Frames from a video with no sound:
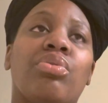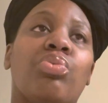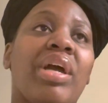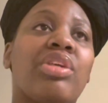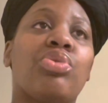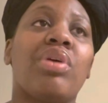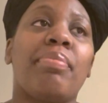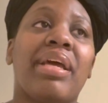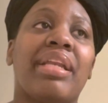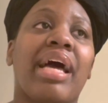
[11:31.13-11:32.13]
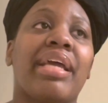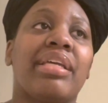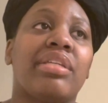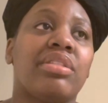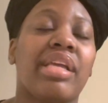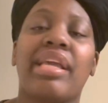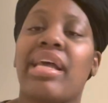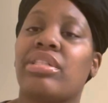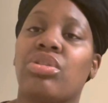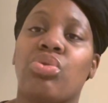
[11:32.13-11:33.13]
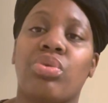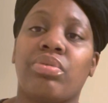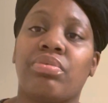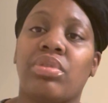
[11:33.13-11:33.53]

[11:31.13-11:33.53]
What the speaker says: wake you up at night, say yes, Lord.